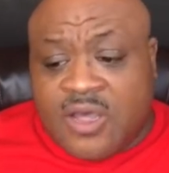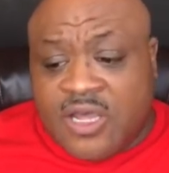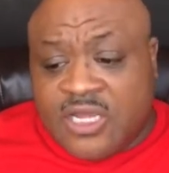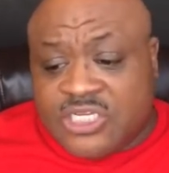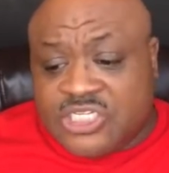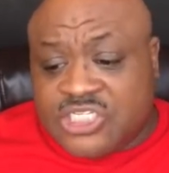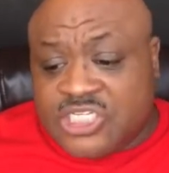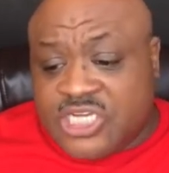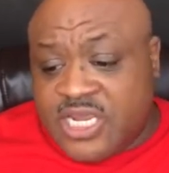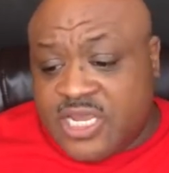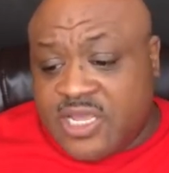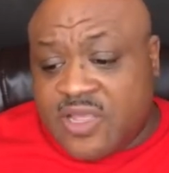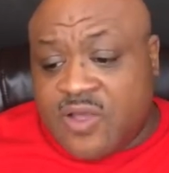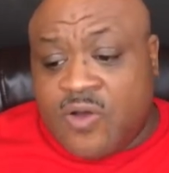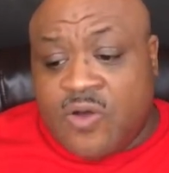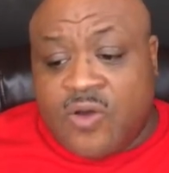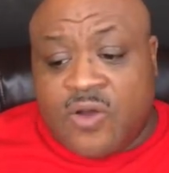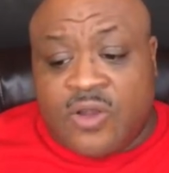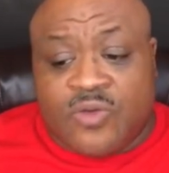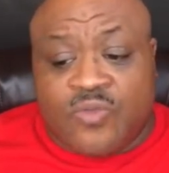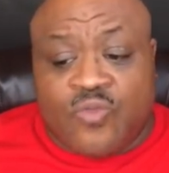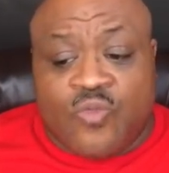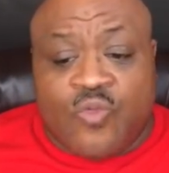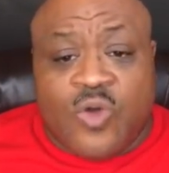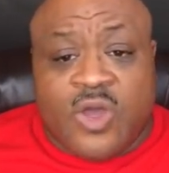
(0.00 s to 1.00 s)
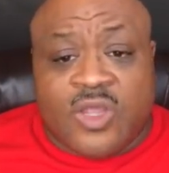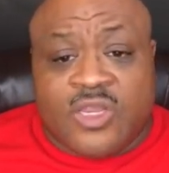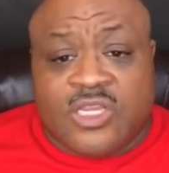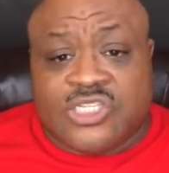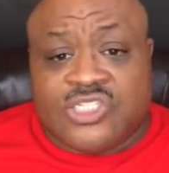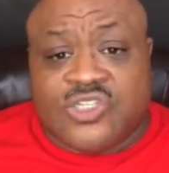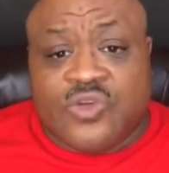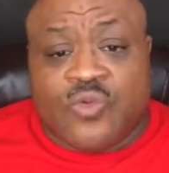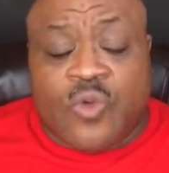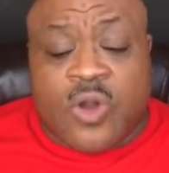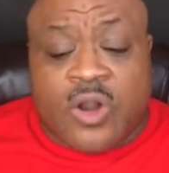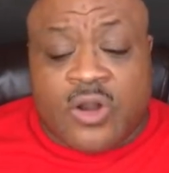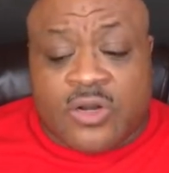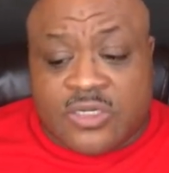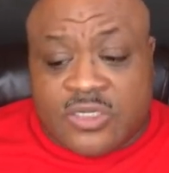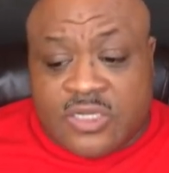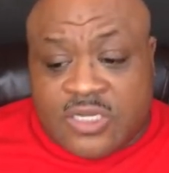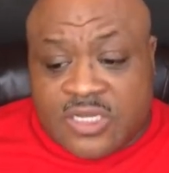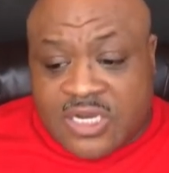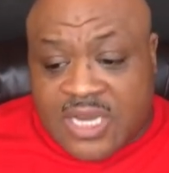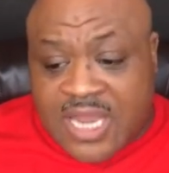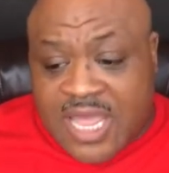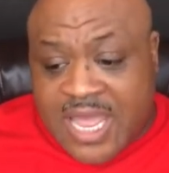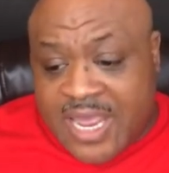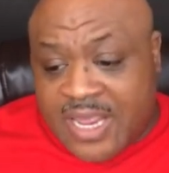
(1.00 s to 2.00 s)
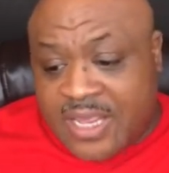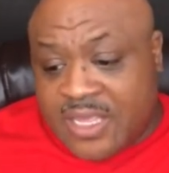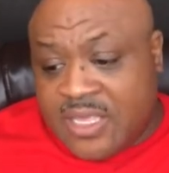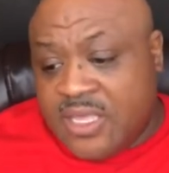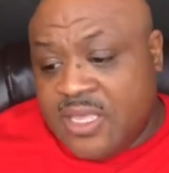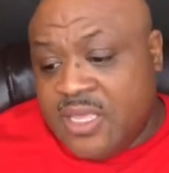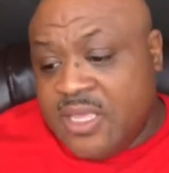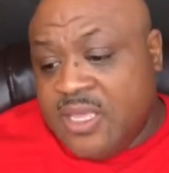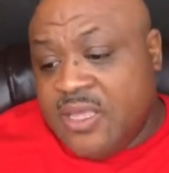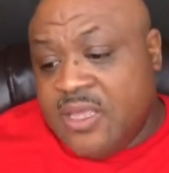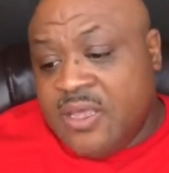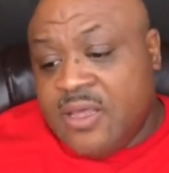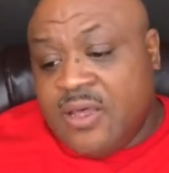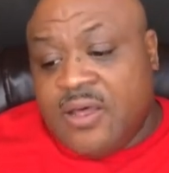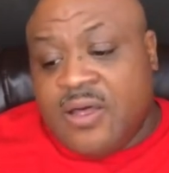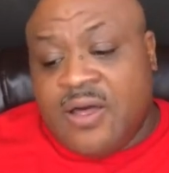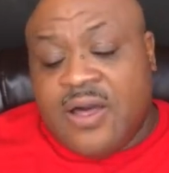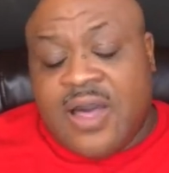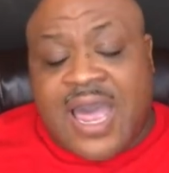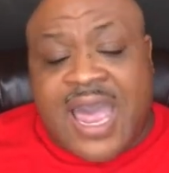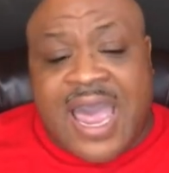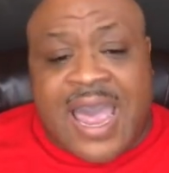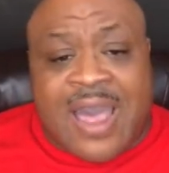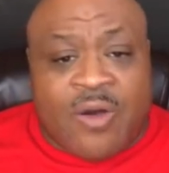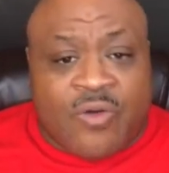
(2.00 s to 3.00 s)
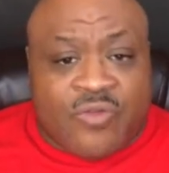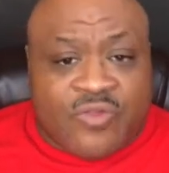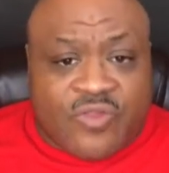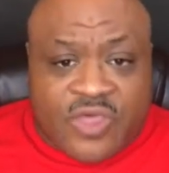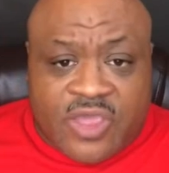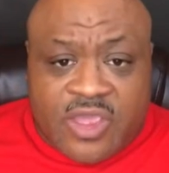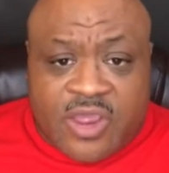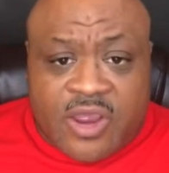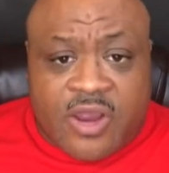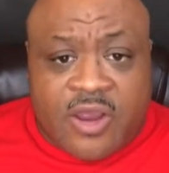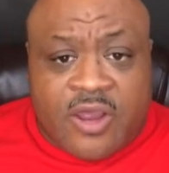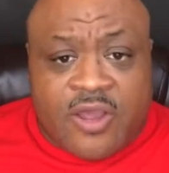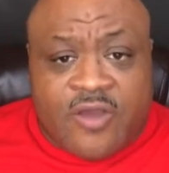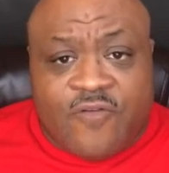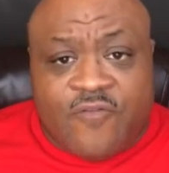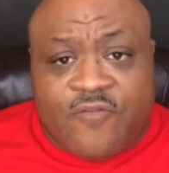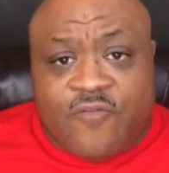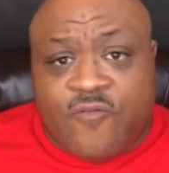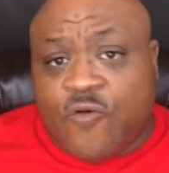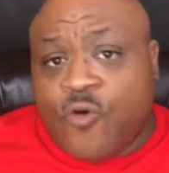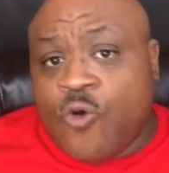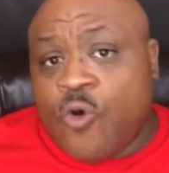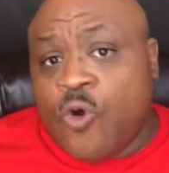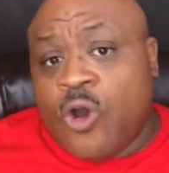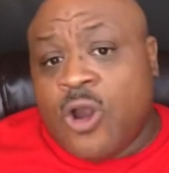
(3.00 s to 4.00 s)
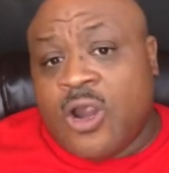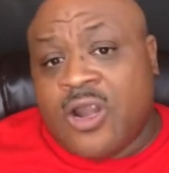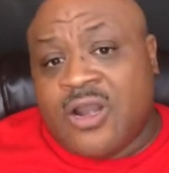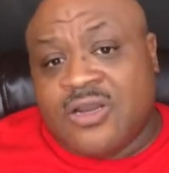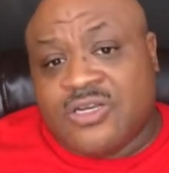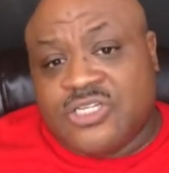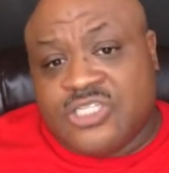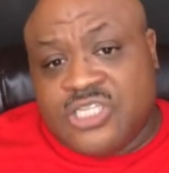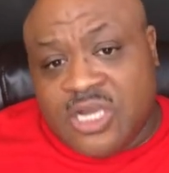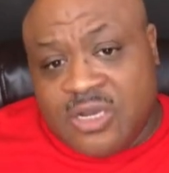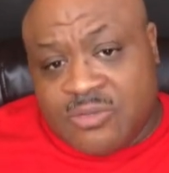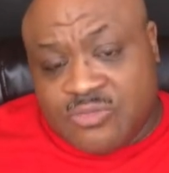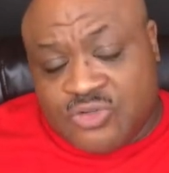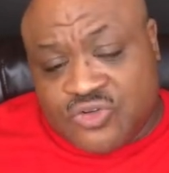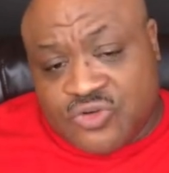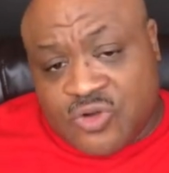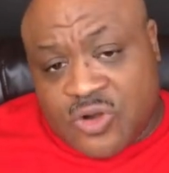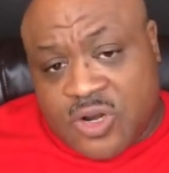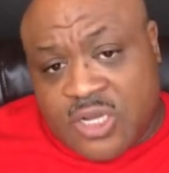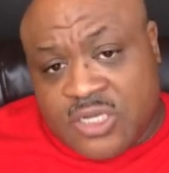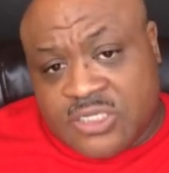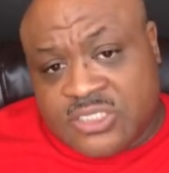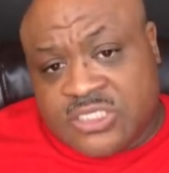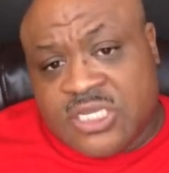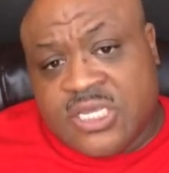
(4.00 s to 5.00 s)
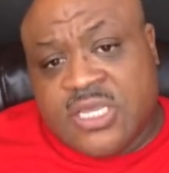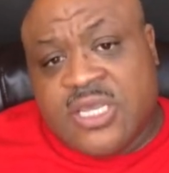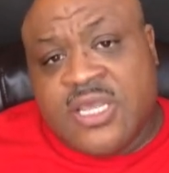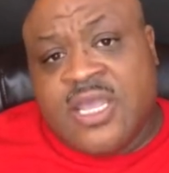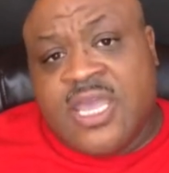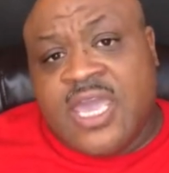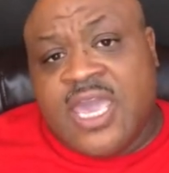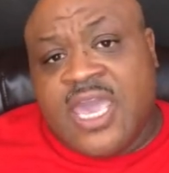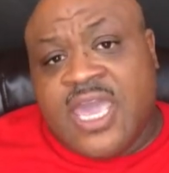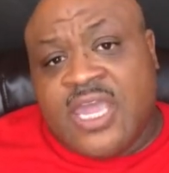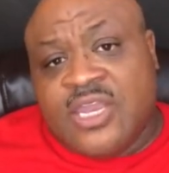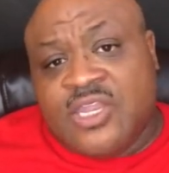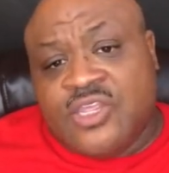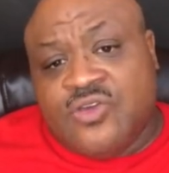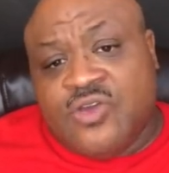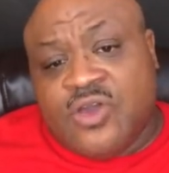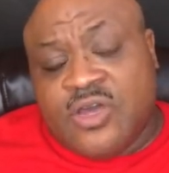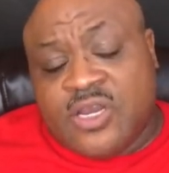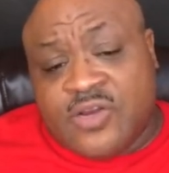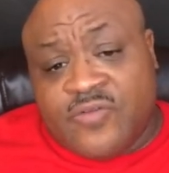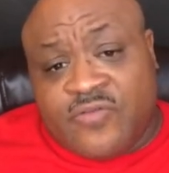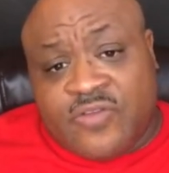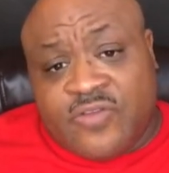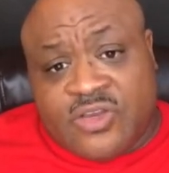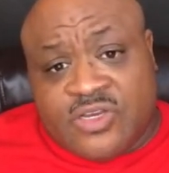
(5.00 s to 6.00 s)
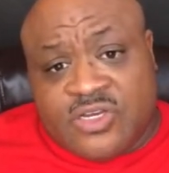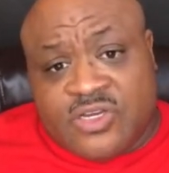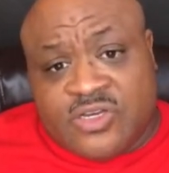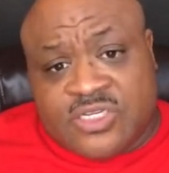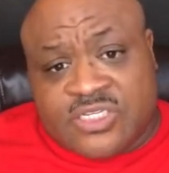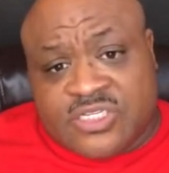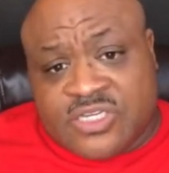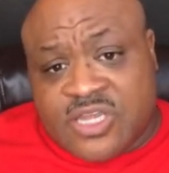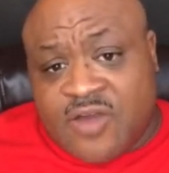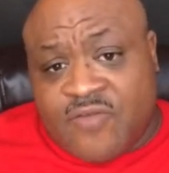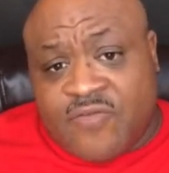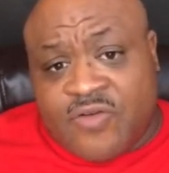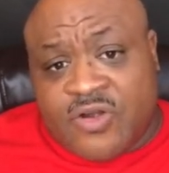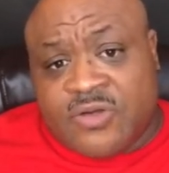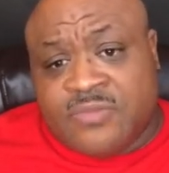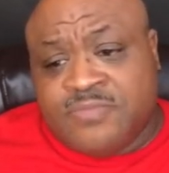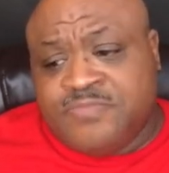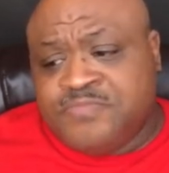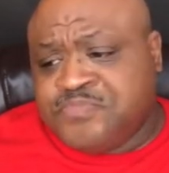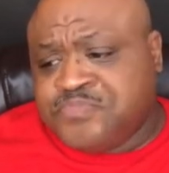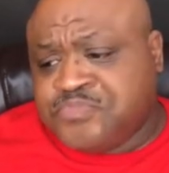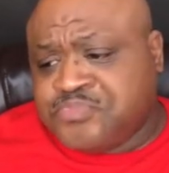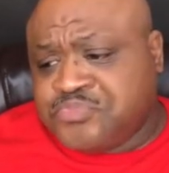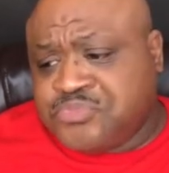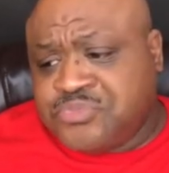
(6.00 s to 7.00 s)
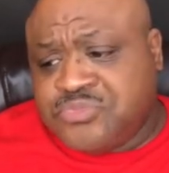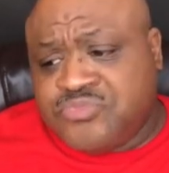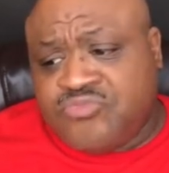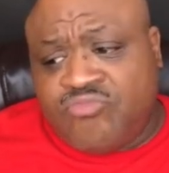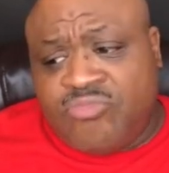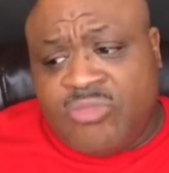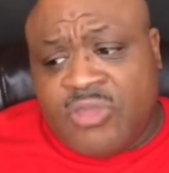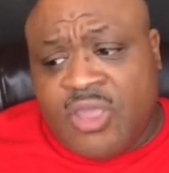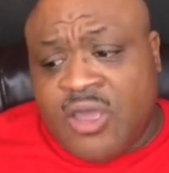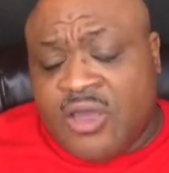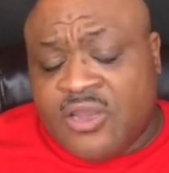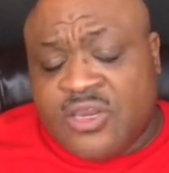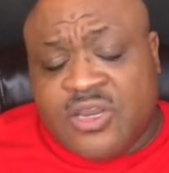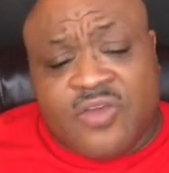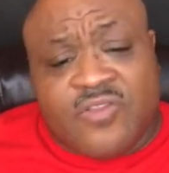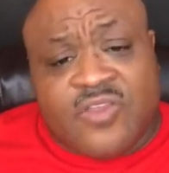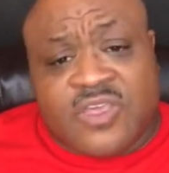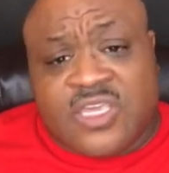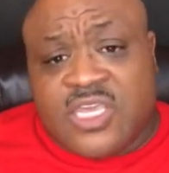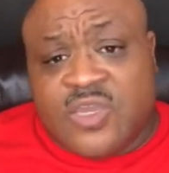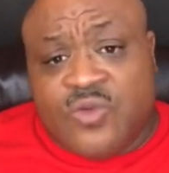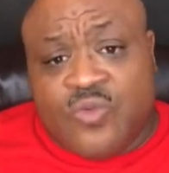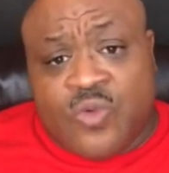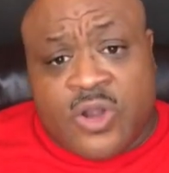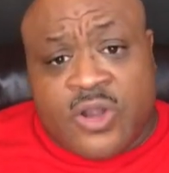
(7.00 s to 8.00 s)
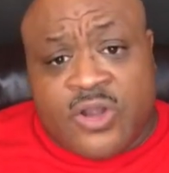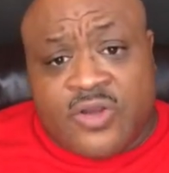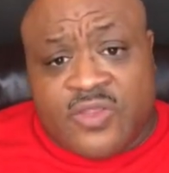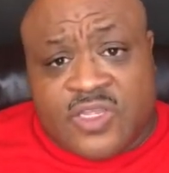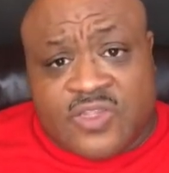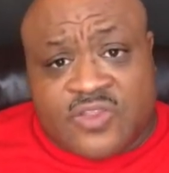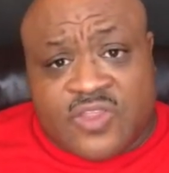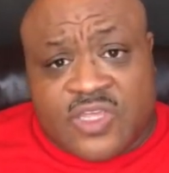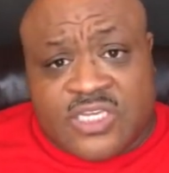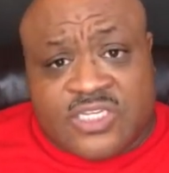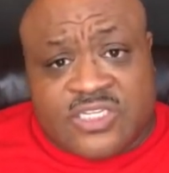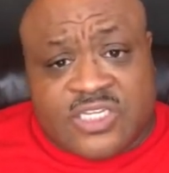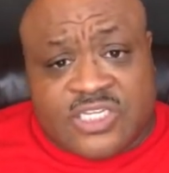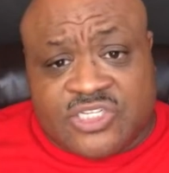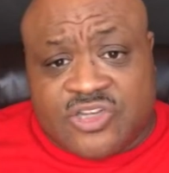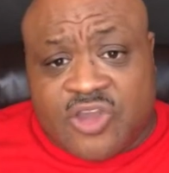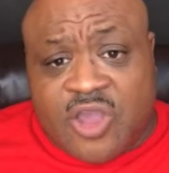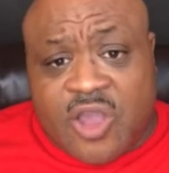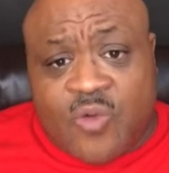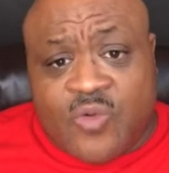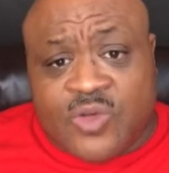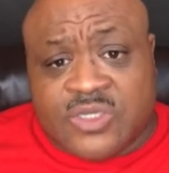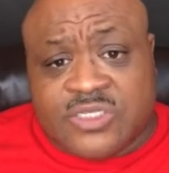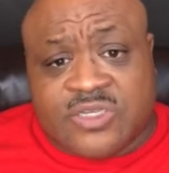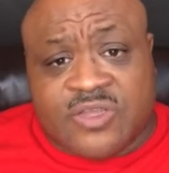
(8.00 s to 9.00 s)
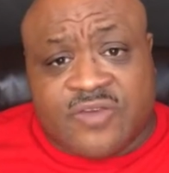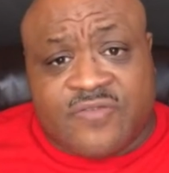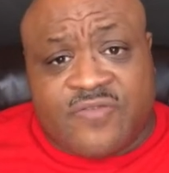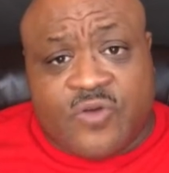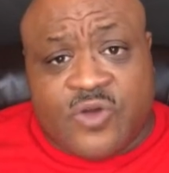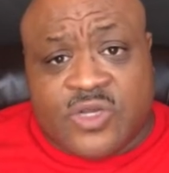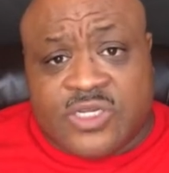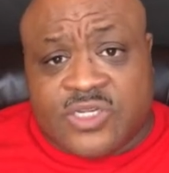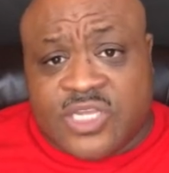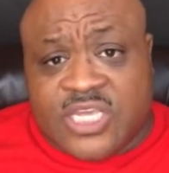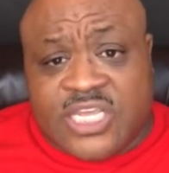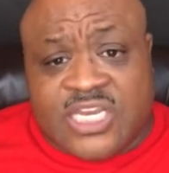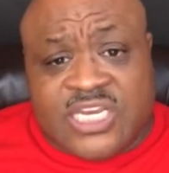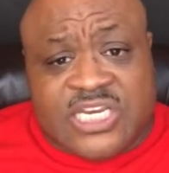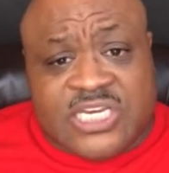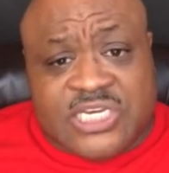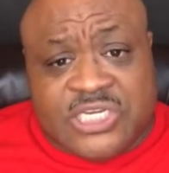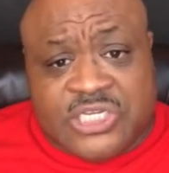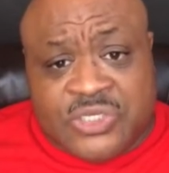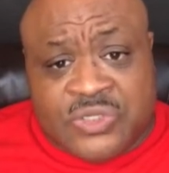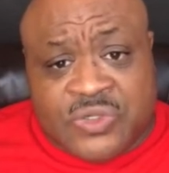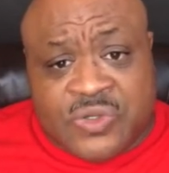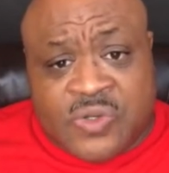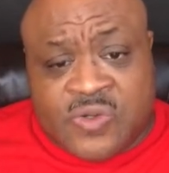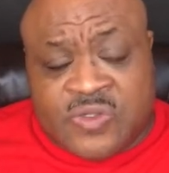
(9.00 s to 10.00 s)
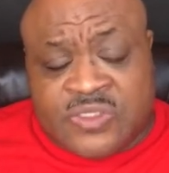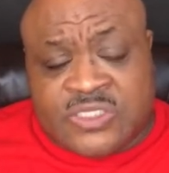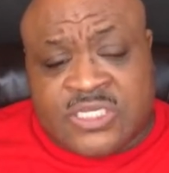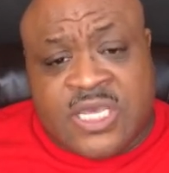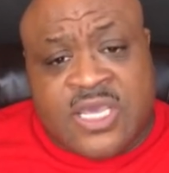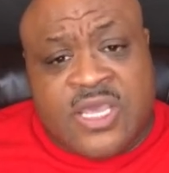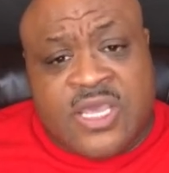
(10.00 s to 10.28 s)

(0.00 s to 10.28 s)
check on what does the work look like out there for dump trucks, and you're going to discover another key word, the thing that you always look for in the news,